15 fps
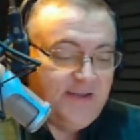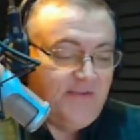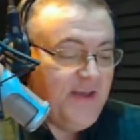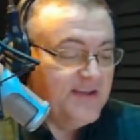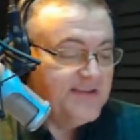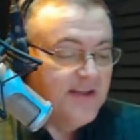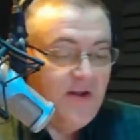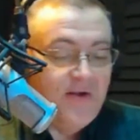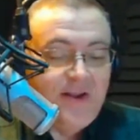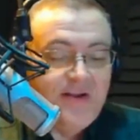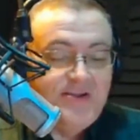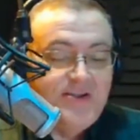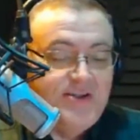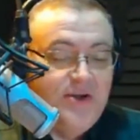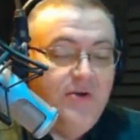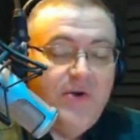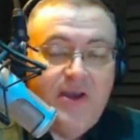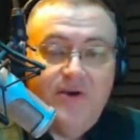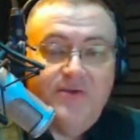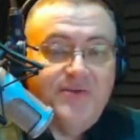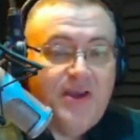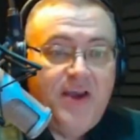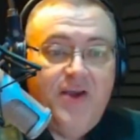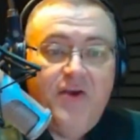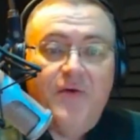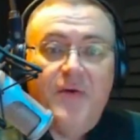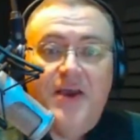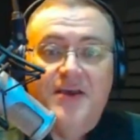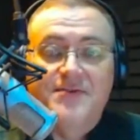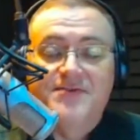2 Thessalonians 2,
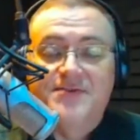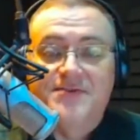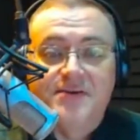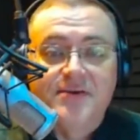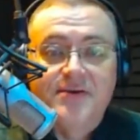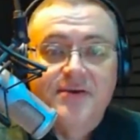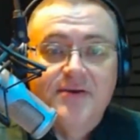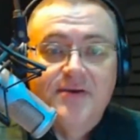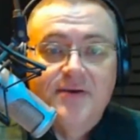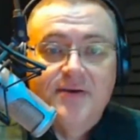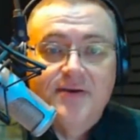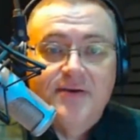here is